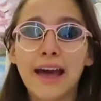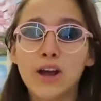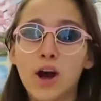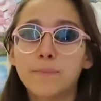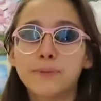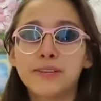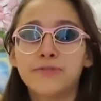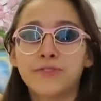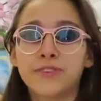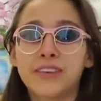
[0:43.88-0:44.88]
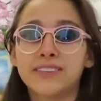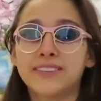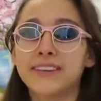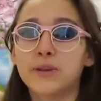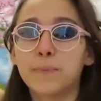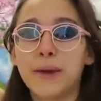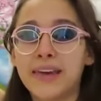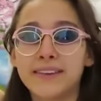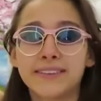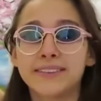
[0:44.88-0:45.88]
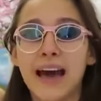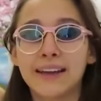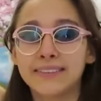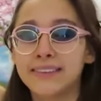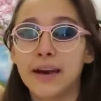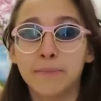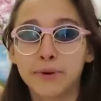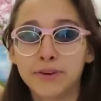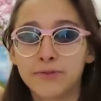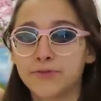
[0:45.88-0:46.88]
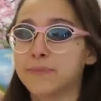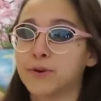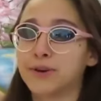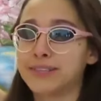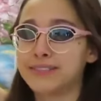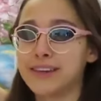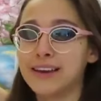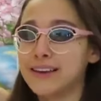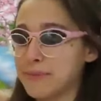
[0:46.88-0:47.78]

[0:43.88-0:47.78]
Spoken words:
I opted for this little pink satin number from Aritzia.